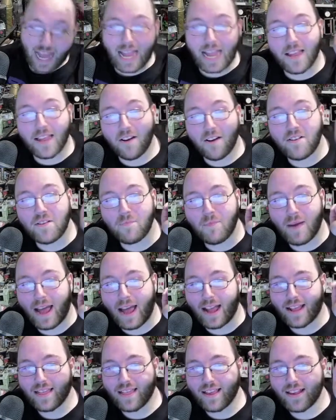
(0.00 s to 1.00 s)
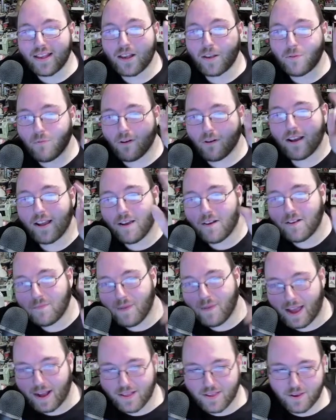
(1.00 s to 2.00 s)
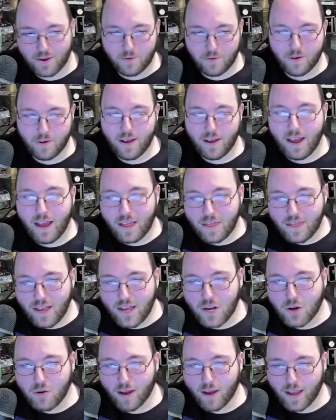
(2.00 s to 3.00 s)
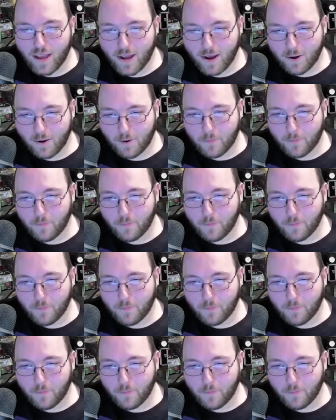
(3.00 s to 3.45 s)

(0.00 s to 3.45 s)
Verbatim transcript: goes back. This is where it goes back to. This right here.